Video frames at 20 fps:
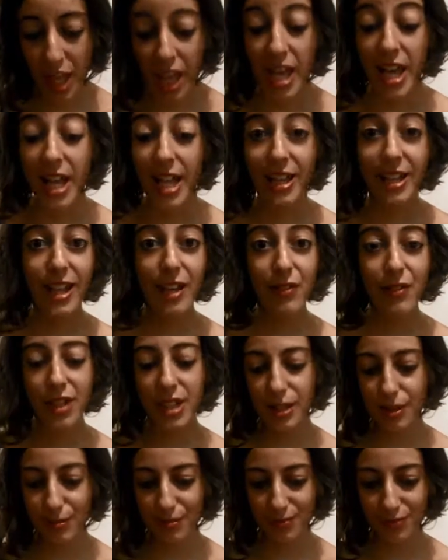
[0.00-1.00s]
11.
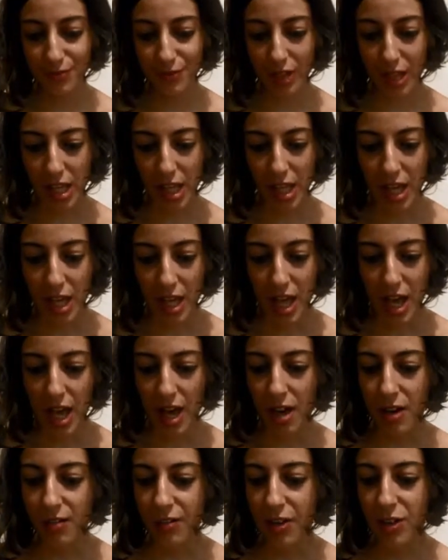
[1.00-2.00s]

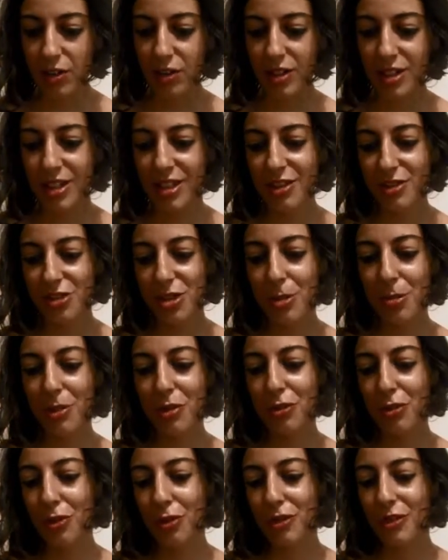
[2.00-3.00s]
Ever got in trouble
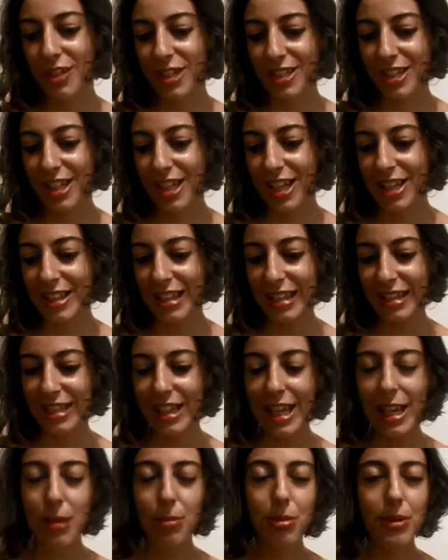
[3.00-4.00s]
for reading at the
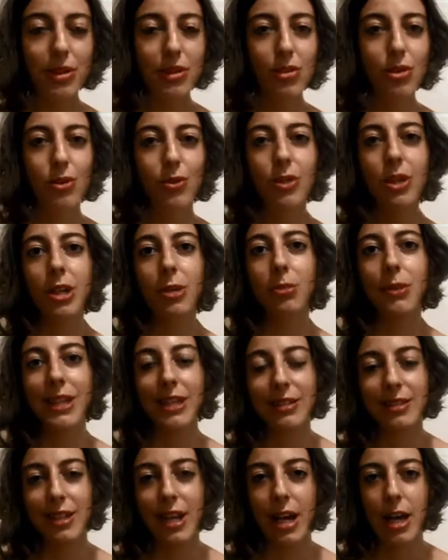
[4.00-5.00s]
table during
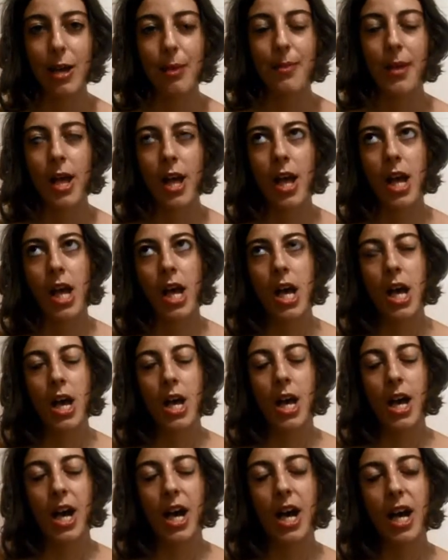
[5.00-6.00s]
mealtime?
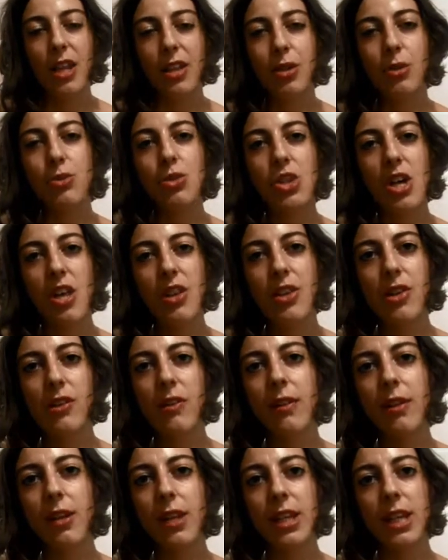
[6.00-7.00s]
I don't
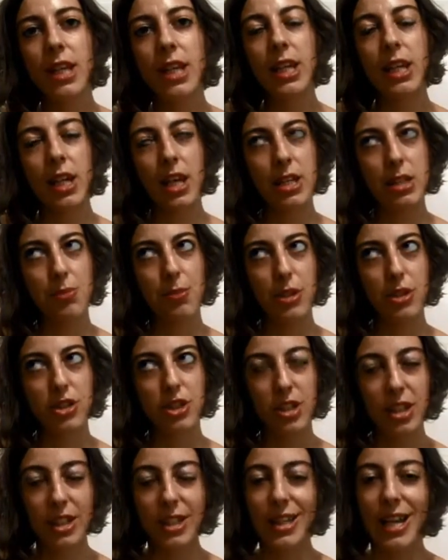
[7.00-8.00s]
generally,
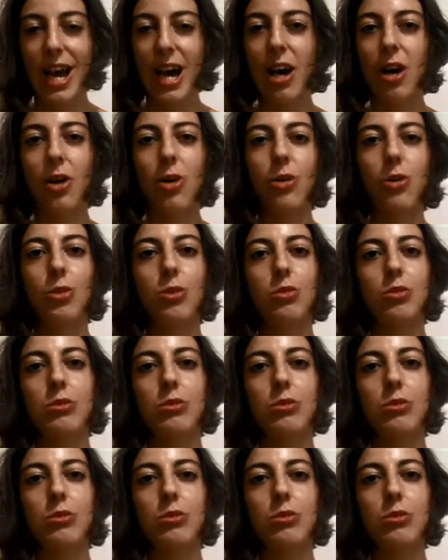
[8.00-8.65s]
especially now,